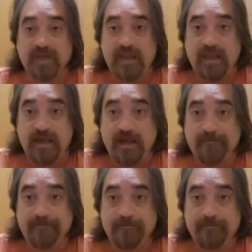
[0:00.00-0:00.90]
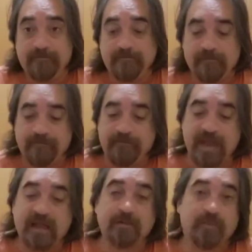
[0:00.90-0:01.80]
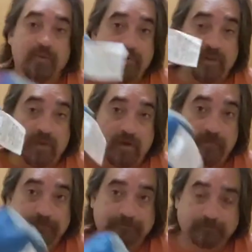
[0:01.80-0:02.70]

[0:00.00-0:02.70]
a packable pillow.